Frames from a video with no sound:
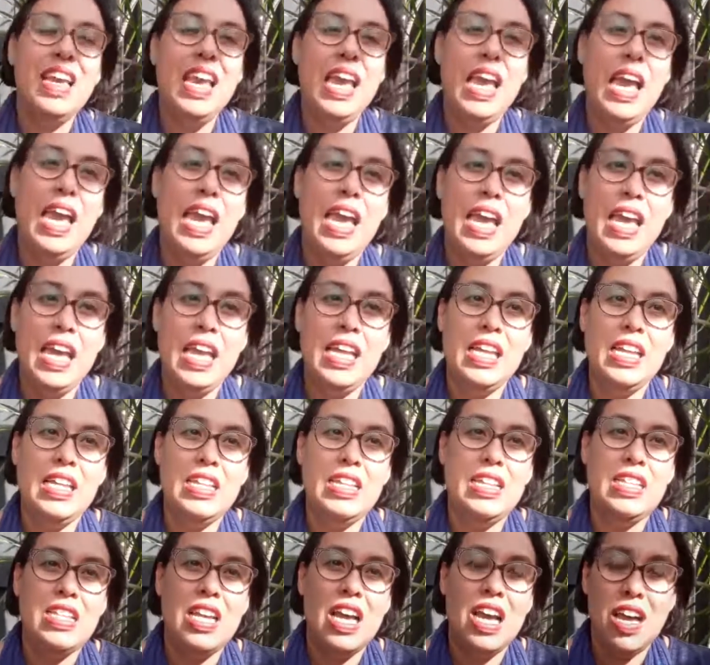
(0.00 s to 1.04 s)

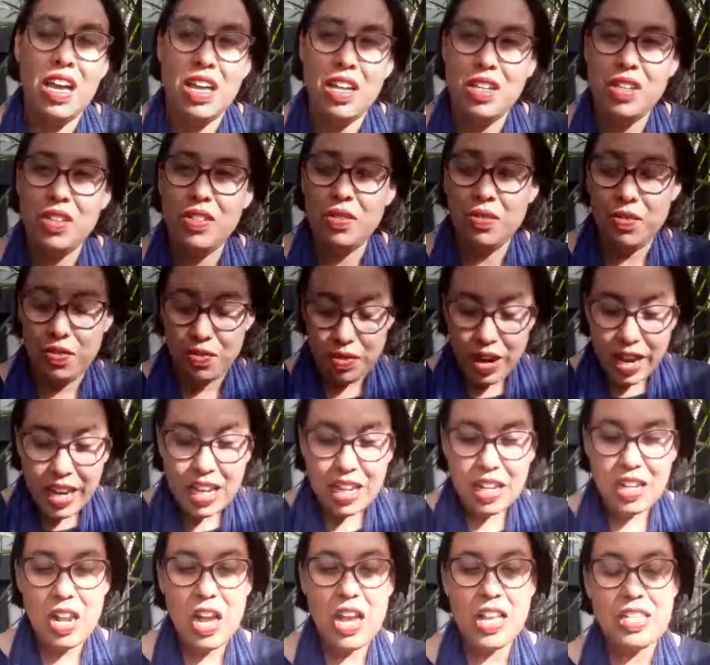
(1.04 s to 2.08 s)
And
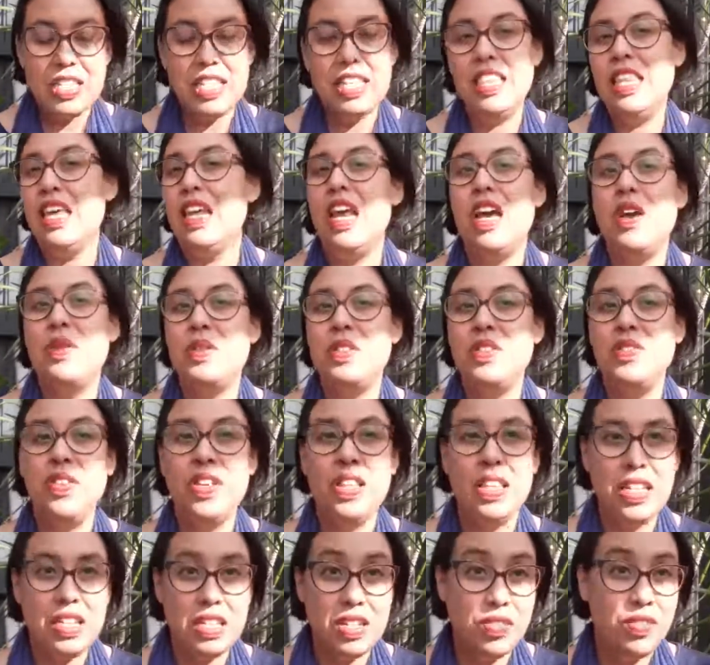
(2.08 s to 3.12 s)
recognizing that I was
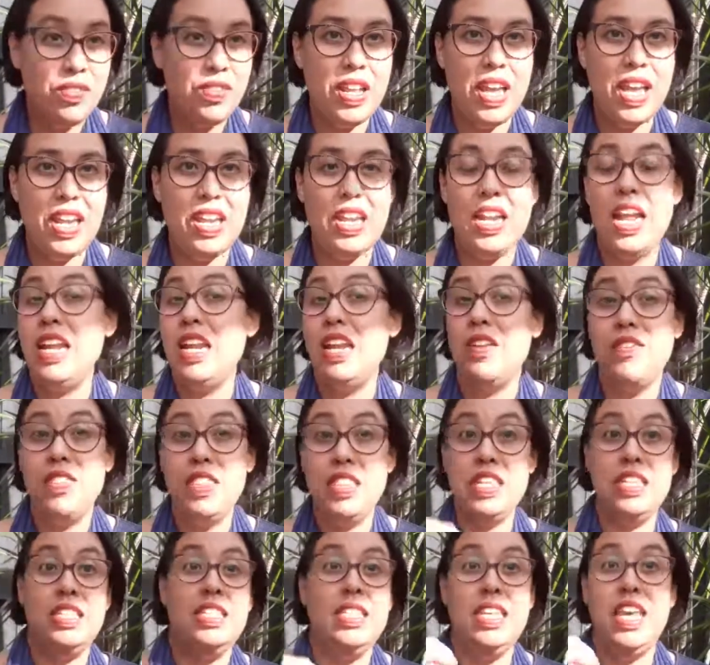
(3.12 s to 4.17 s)
feeling deflated, and if
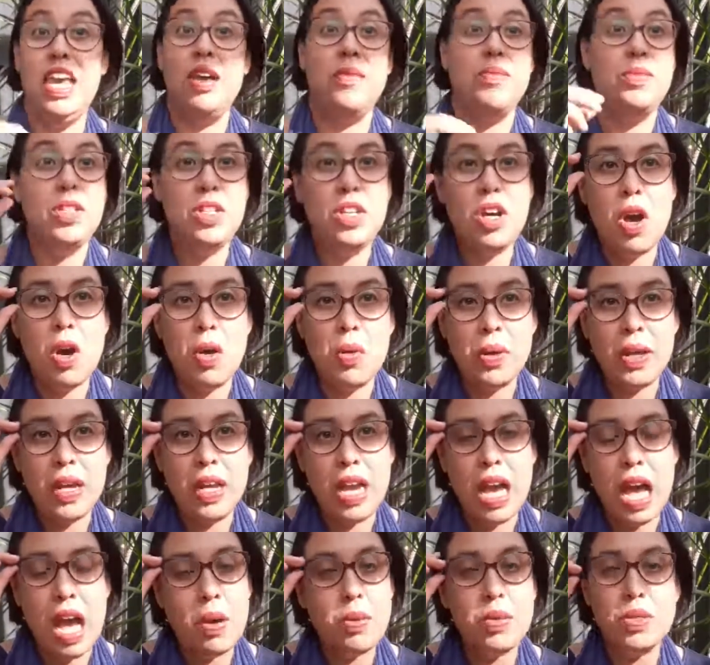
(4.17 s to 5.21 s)
this kept going,
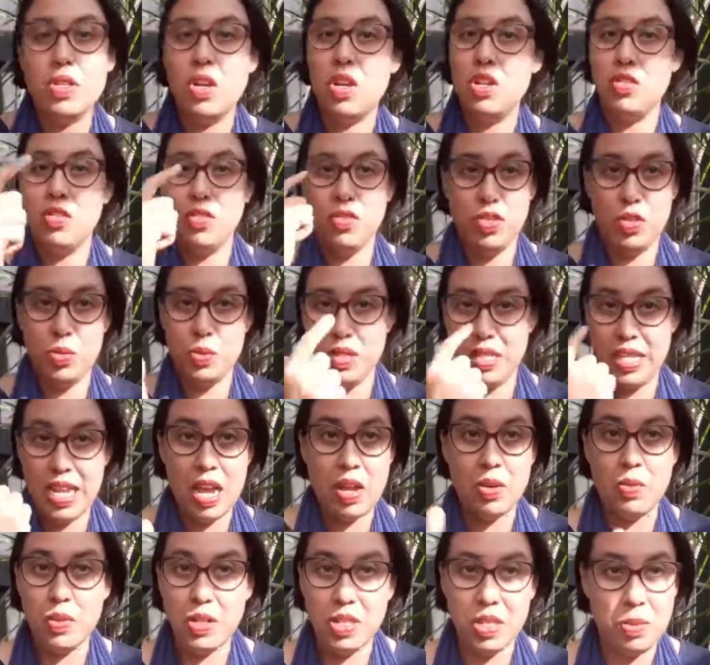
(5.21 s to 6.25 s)
I was on to a
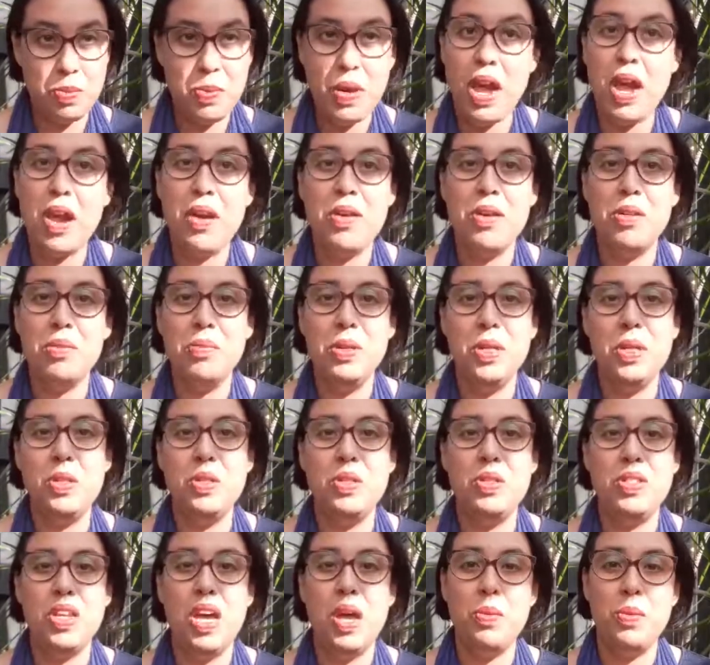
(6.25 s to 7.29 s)
downward spiral,
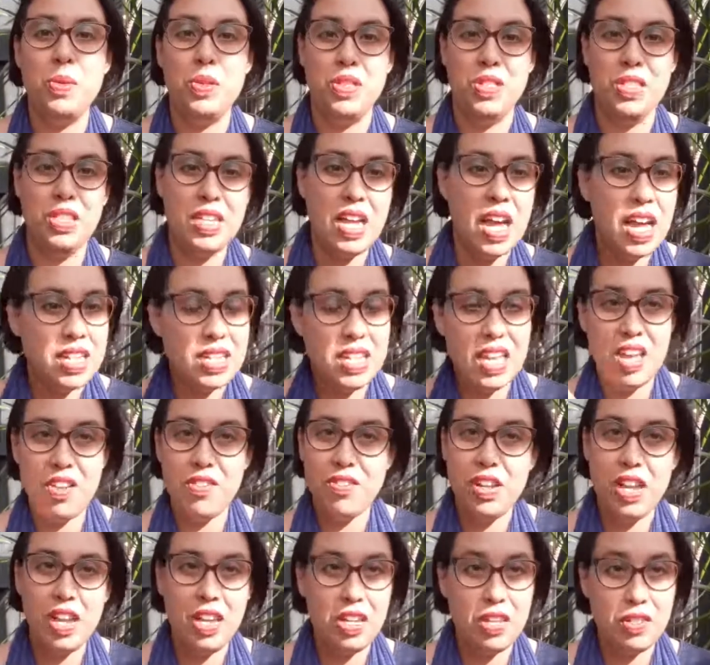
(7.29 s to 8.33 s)
because I would start to have
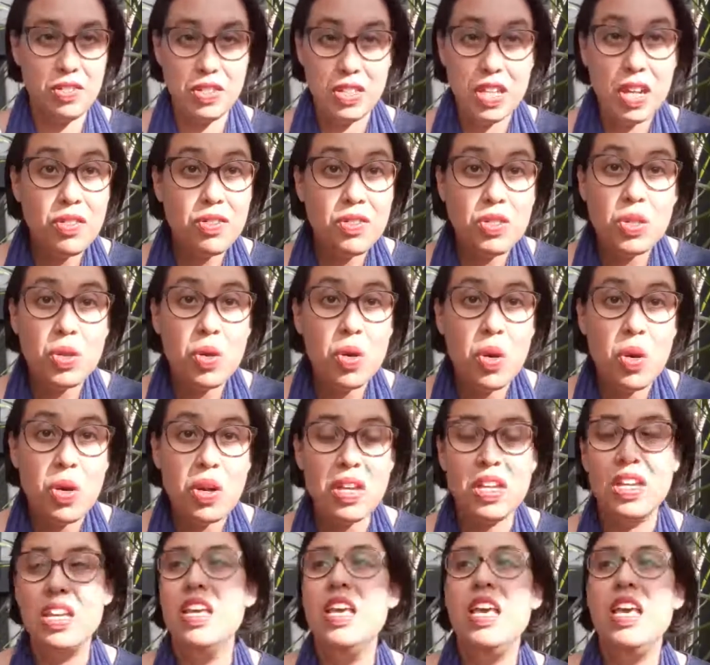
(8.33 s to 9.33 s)
negative self-talk.